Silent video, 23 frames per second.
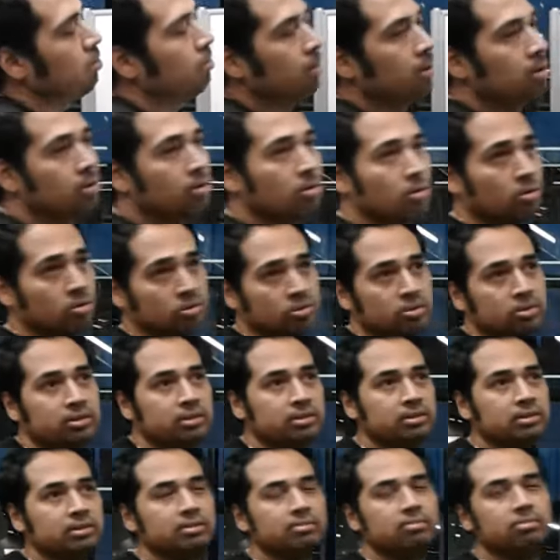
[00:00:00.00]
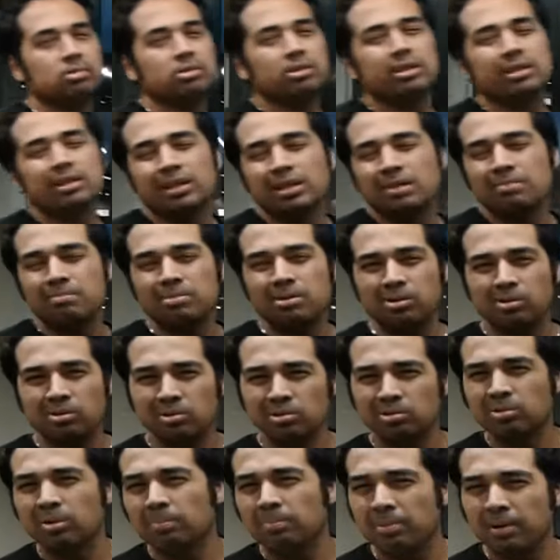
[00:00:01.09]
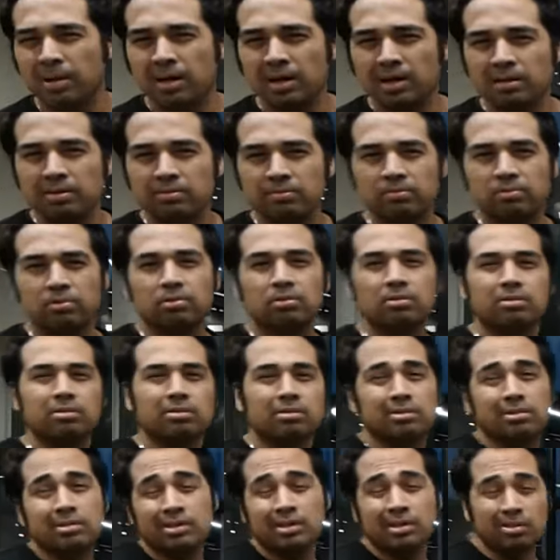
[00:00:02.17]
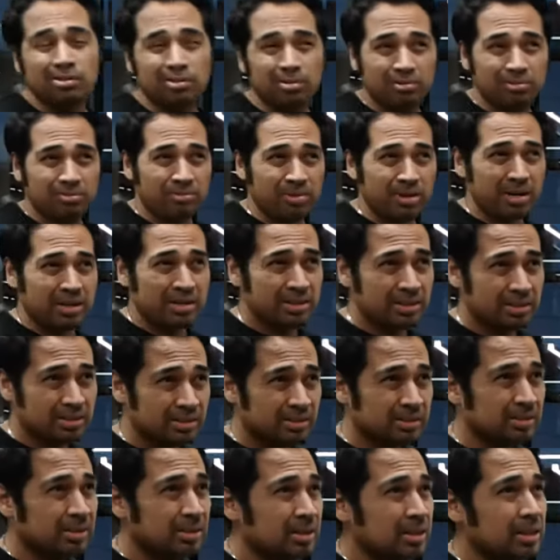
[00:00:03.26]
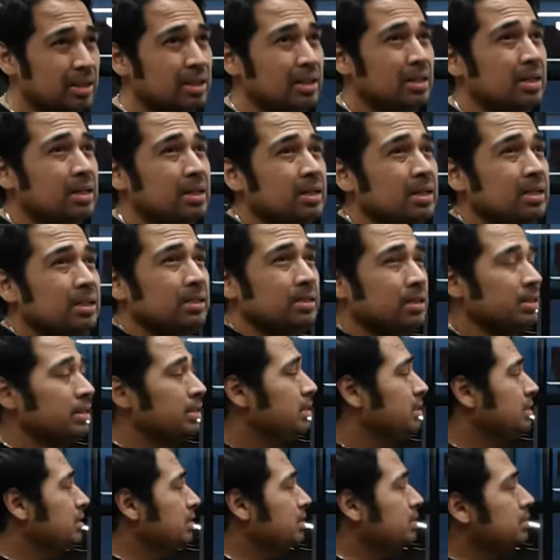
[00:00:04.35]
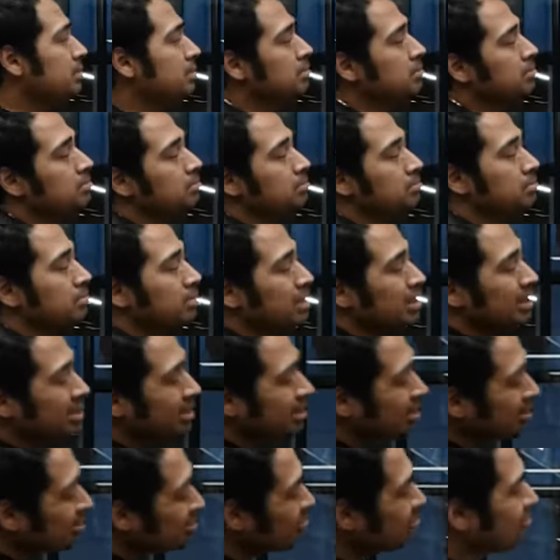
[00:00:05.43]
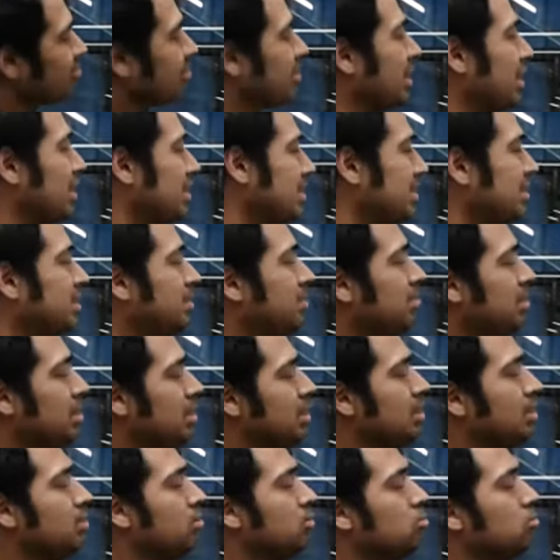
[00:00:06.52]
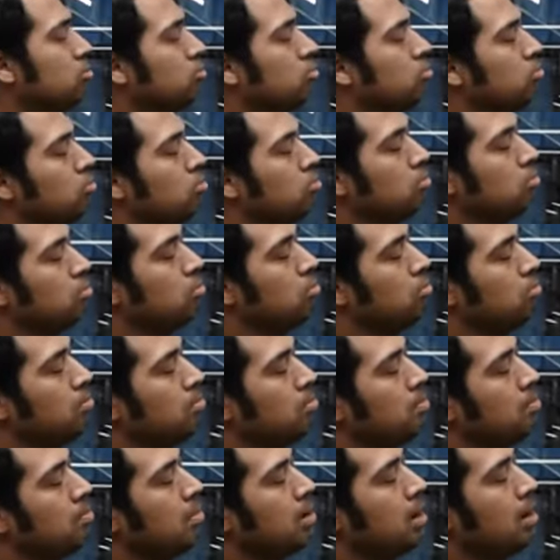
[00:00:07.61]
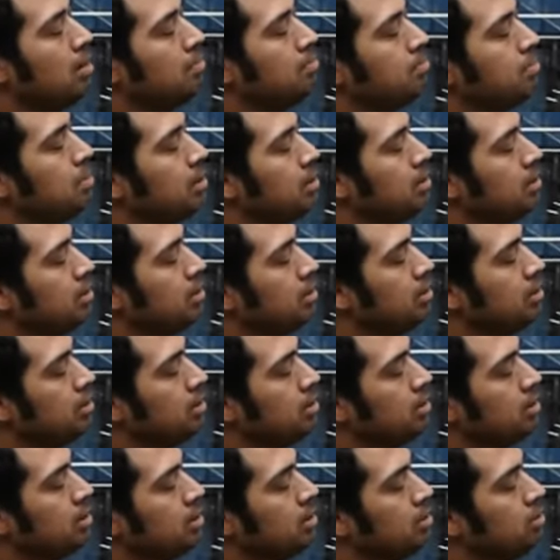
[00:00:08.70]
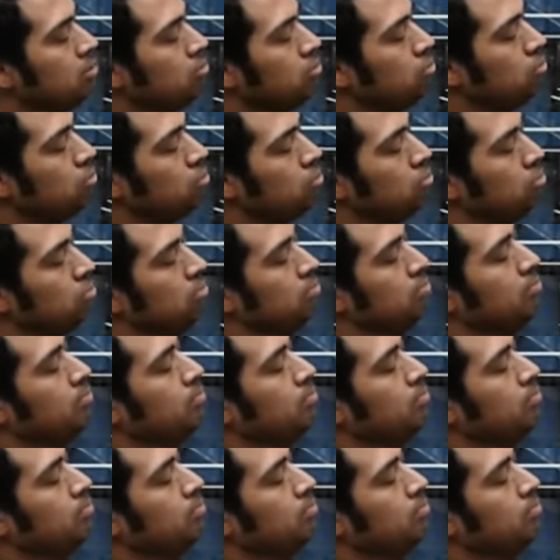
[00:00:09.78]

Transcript: over clusters, but it can be also applied for single files. It's kind of similar to map reduce